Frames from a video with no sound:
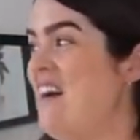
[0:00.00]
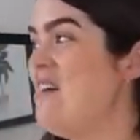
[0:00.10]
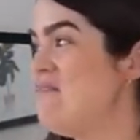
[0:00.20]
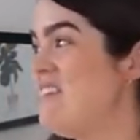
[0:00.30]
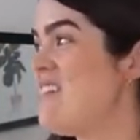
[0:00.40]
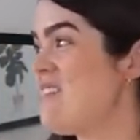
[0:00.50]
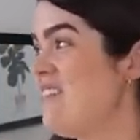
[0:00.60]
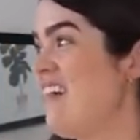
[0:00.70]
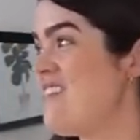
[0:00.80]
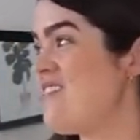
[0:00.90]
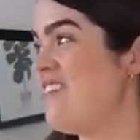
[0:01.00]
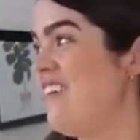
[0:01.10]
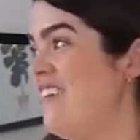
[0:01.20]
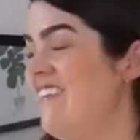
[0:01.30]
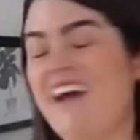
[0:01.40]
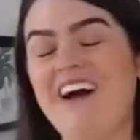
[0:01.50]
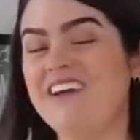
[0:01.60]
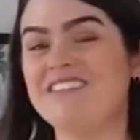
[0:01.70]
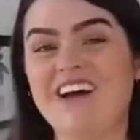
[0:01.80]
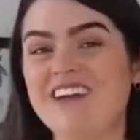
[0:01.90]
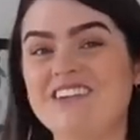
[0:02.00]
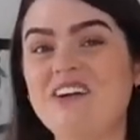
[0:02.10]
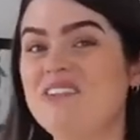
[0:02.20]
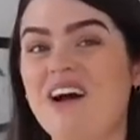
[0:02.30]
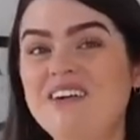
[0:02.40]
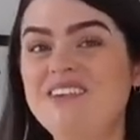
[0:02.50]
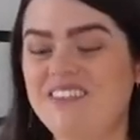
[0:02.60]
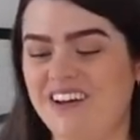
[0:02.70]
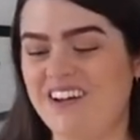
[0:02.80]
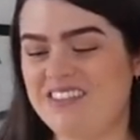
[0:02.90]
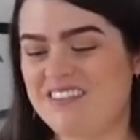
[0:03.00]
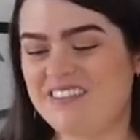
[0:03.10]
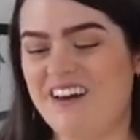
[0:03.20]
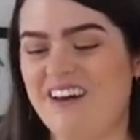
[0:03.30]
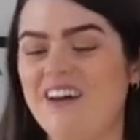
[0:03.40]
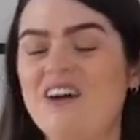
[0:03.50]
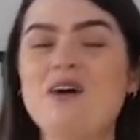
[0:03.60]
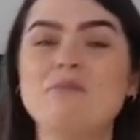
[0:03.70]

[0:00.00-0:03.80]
I'm pretty sure that's true. Yeah, I don't own another skirt.